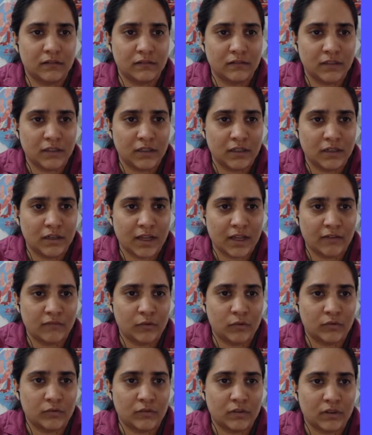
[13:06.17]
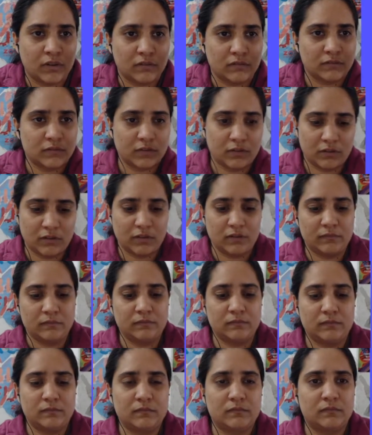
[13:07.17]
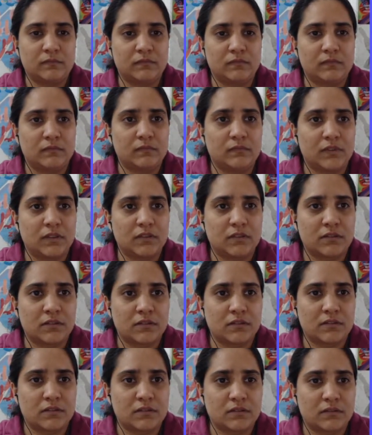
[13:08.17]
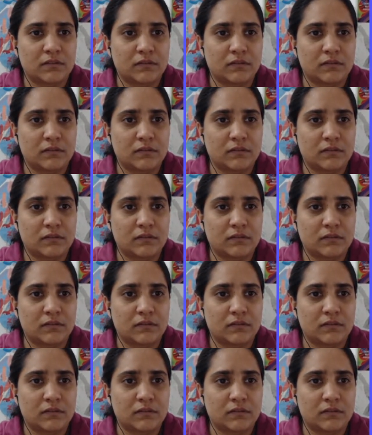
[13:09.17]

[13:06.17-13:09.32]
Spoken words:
Did it have? Oh, okay, sorry. This,